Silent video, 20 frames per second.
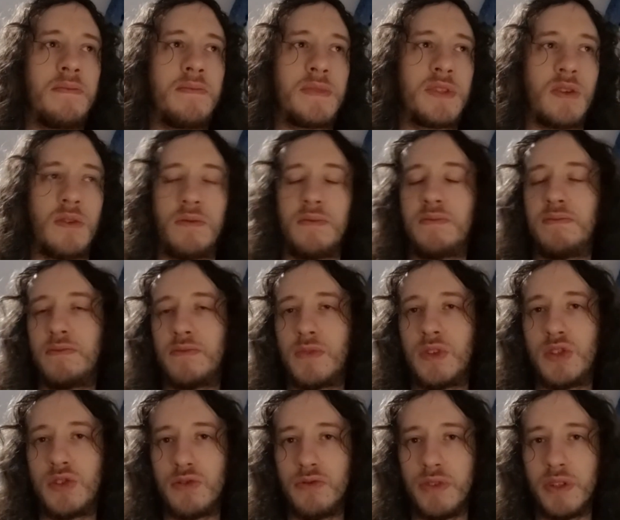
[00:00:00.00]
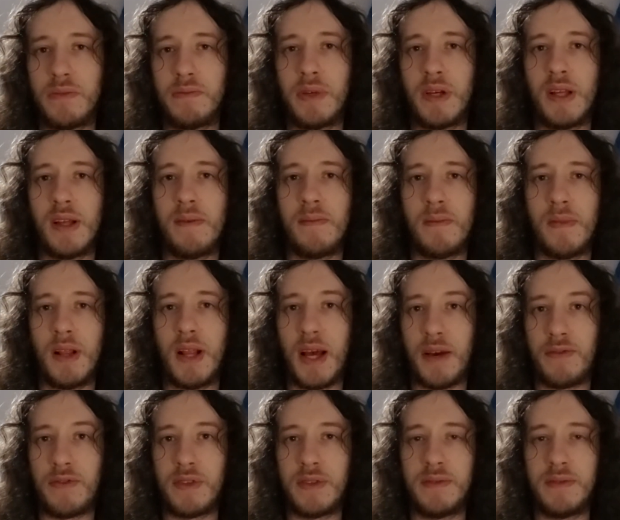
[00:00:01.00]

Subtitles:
So we shouldn't be left.